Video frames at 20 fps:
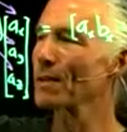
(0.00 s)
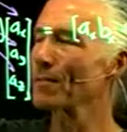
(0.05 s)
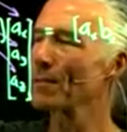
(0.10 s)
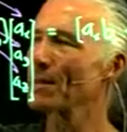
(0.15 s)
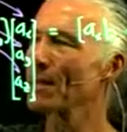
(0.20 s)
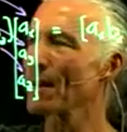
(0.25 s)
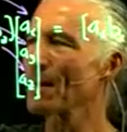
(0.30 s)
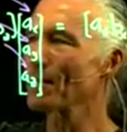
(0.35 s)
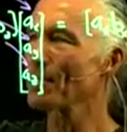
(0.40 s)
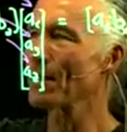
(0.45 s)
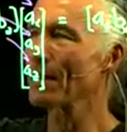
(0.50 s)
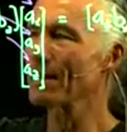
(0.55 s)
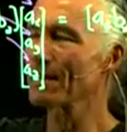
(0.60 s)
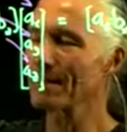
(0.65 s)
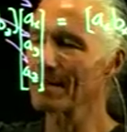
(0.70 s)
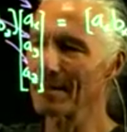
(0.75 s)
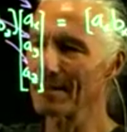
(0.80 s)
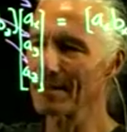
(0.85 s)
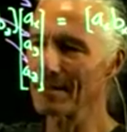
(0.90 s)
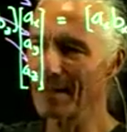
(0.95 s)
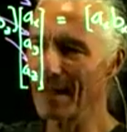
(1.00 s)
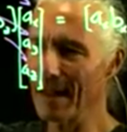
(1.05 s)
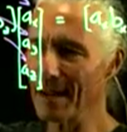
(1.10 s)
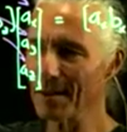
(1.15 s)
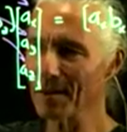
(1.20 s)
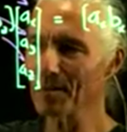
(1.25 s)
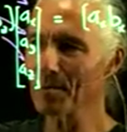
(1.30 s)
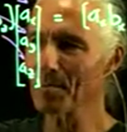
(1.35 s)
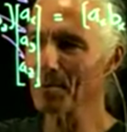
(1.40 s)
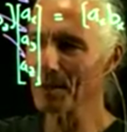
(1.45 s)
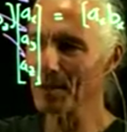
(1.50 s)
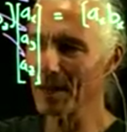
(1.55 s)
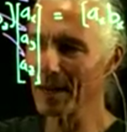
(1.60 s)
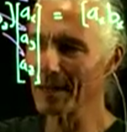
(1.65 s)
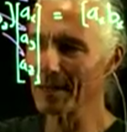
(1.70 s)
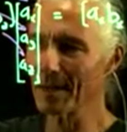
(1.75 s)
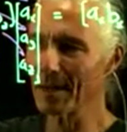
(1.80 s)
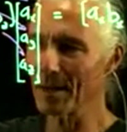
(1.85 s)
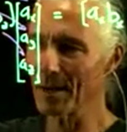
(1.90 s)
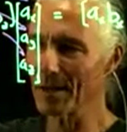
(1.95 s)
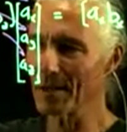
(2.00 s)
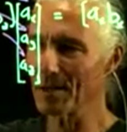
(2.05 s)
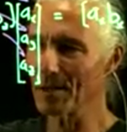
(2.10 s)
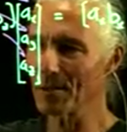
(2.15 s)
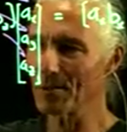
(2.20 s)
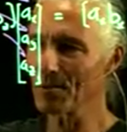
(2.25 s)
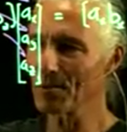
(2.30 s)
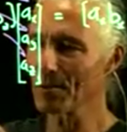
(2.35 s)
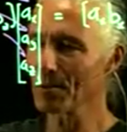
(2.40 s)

dot product as a scaled projection onto.